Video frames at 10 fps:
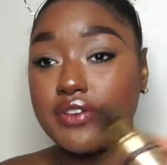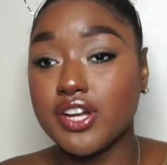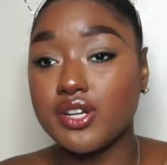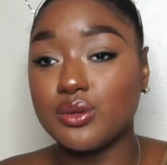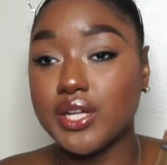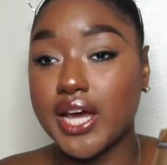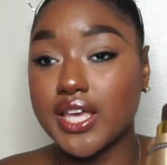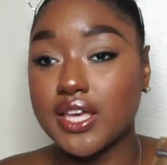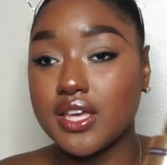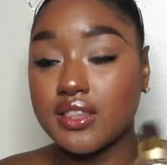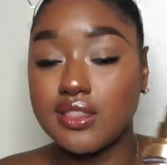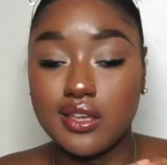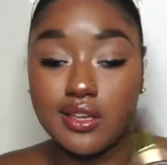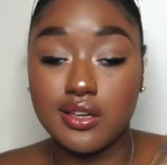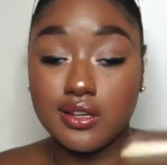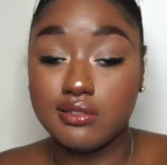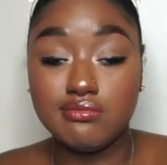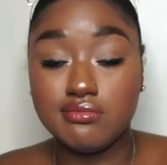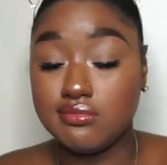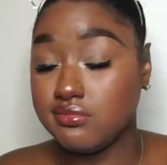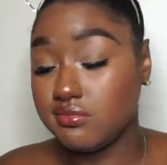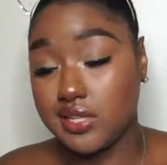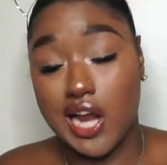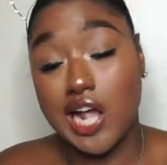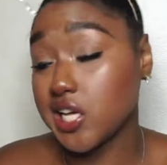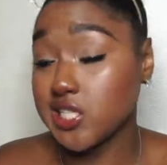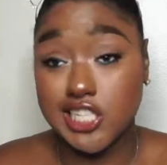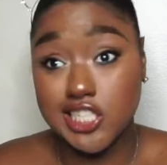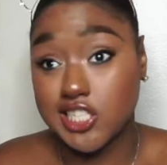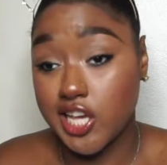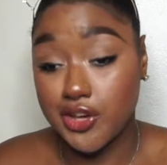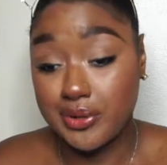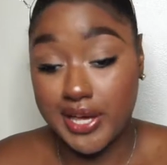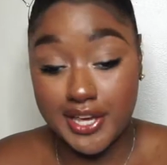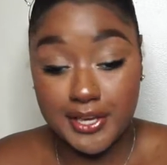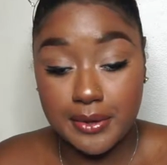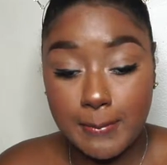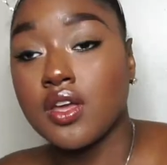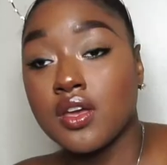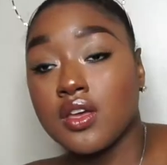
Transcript: If I don't like it, then I guess I just ain't gonna like it.